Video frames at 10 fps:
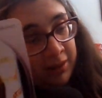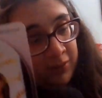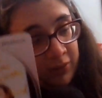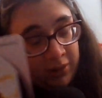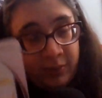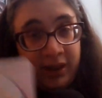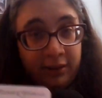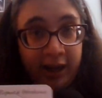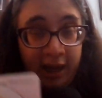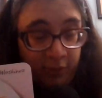or a better
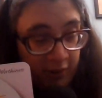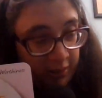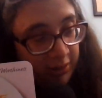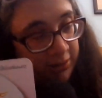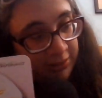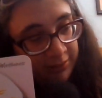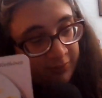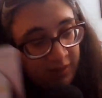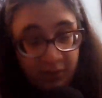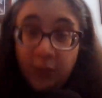camera.
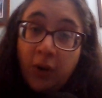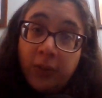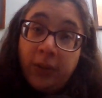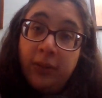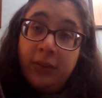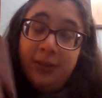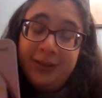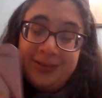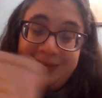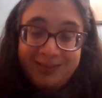Maybe both.
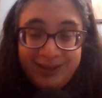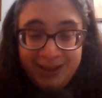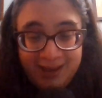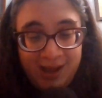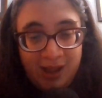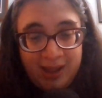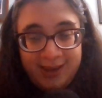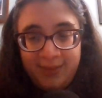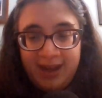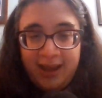
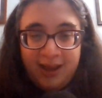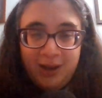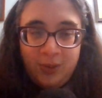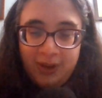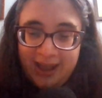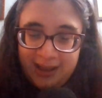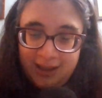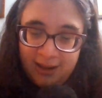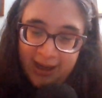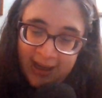Someday we'll get
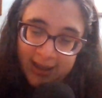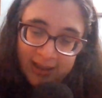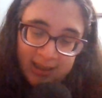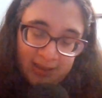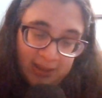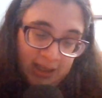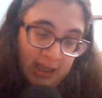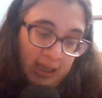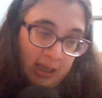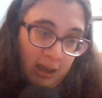there. And
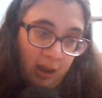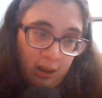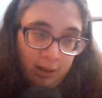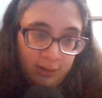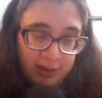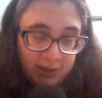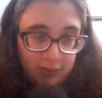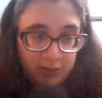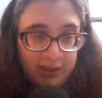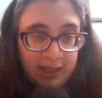the color
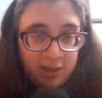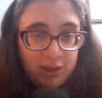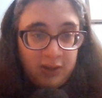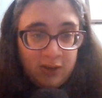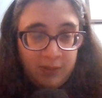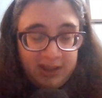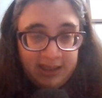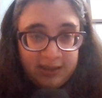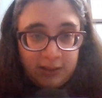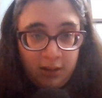associations with
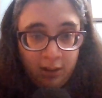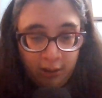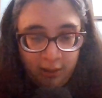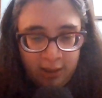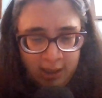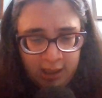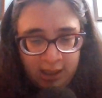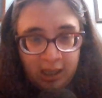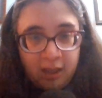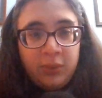this card,
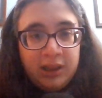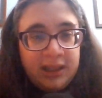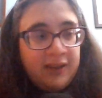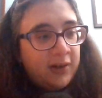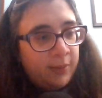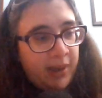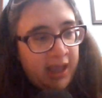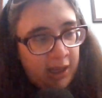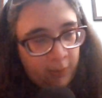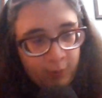I believe, are
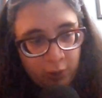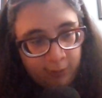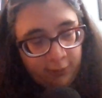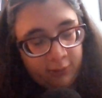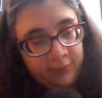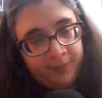pink and purple.